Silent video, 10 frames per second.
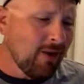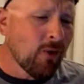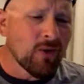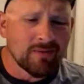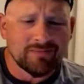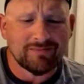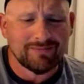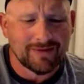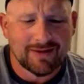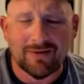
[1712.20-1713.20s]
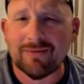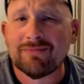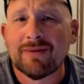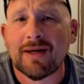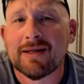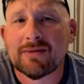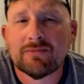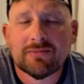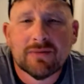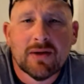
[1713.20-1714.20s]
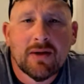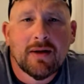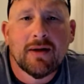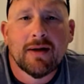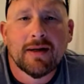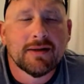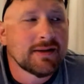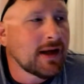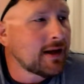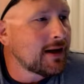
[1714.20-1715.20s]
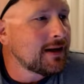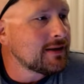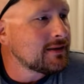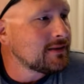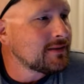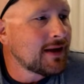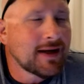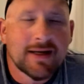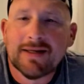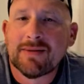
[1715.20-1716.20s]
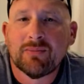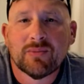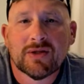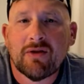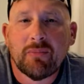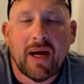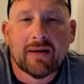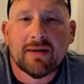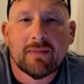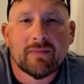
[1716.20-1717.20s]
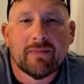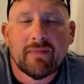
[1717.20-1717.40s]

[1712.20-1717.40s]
or until I guess I gotta get some stuff packed up.